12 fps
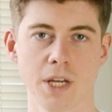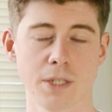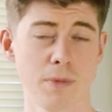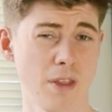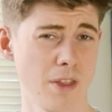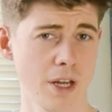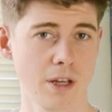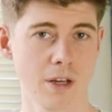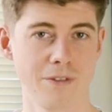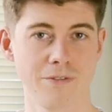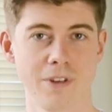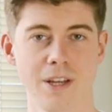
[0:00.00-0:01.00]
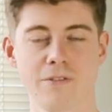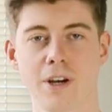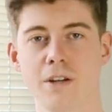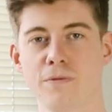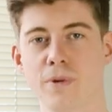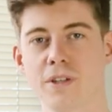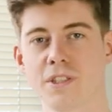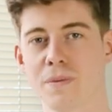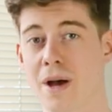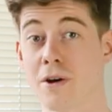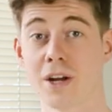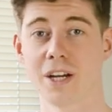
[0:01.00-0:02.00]
makes me think of if I'd have put some
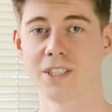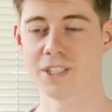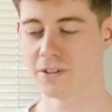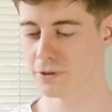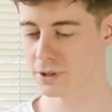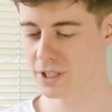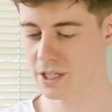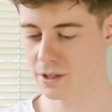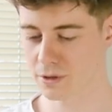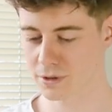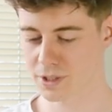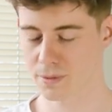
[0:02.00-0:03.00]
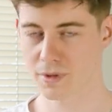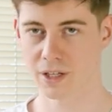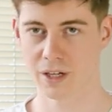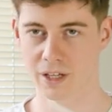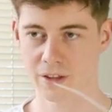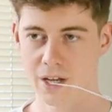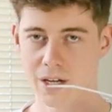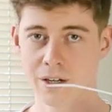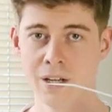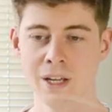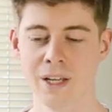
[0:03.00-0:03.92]
aldehyde C14 or something like that